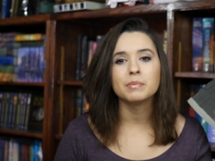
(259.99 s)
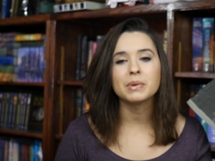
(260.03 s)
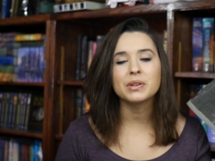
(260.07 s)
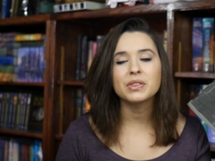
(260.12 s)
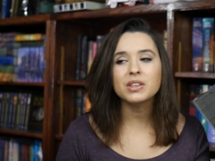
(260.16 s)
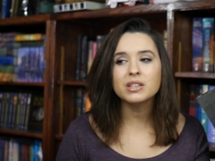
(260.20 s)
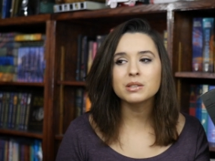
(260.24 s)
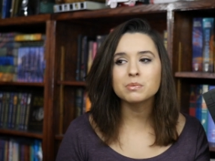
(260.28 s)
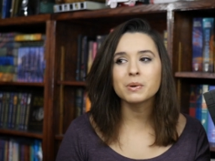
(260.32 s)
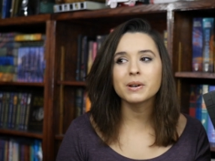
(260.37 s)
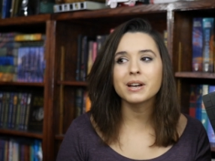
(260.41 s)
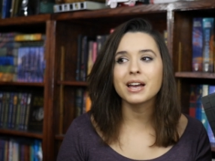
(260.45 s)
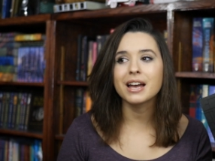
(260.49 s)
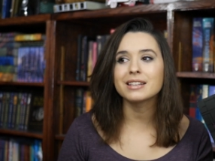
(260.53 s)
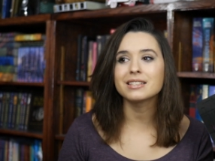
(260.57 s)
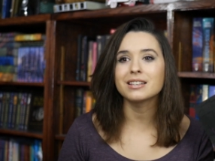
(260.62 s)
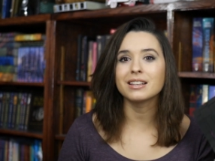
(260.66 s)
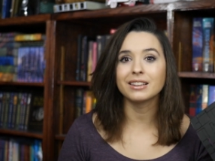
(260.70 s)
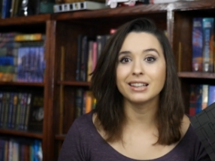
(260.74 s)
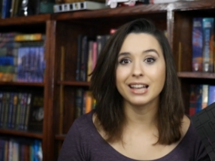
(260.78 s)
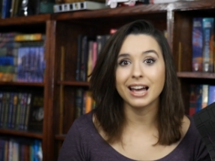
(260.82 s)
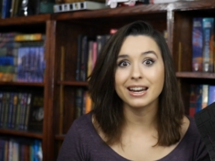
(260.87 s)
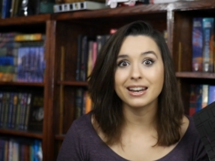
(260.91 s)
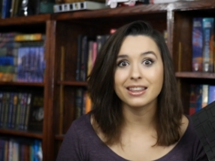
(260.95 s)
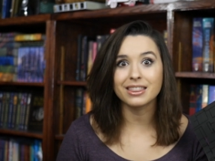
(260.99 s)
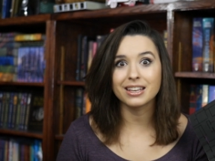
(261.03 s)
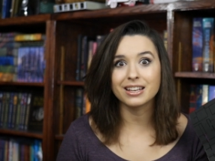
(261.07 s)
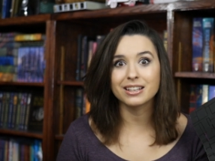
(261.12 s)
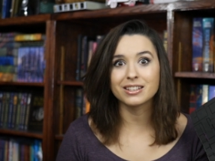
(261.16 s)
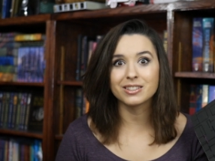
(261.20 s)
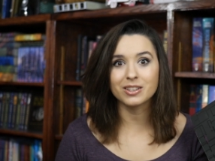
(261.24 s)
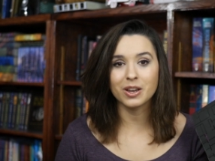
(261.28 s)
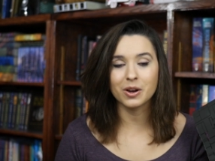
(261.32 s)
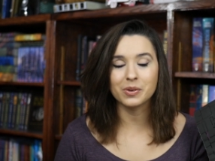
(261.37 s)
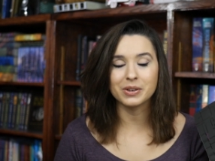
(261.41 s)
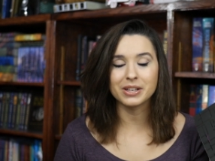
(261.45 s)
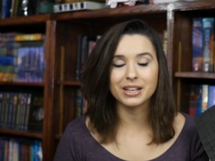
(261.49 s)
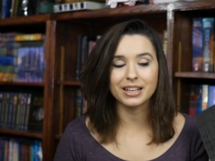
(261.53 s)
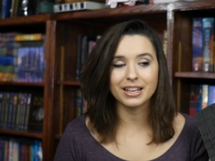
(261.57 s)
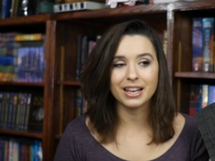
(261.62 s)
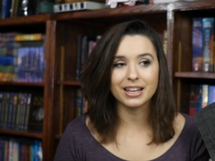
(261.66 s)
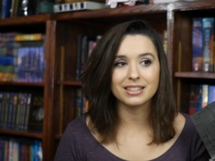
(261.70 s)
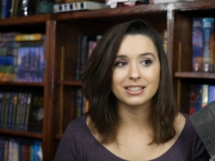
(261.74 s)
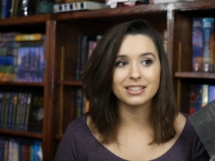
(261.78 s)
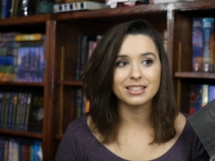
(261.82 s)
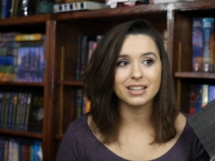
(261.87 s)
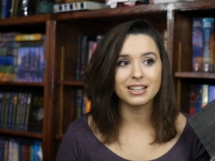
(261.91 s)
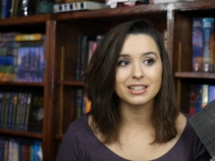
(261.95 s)
But this book has a lot of things going
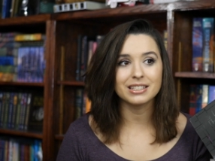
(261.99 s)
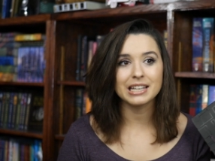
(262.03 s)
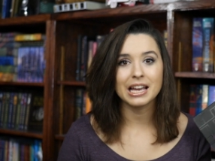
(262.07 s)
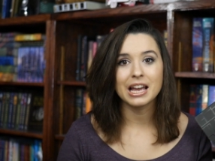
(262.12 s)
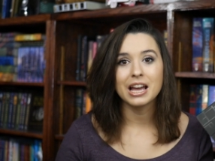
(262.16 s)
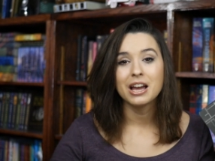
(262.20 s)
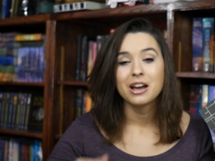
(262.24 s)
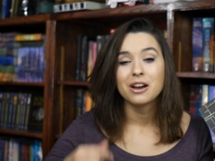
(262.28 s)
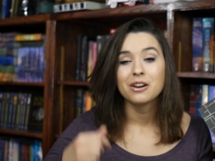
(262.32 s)
against it.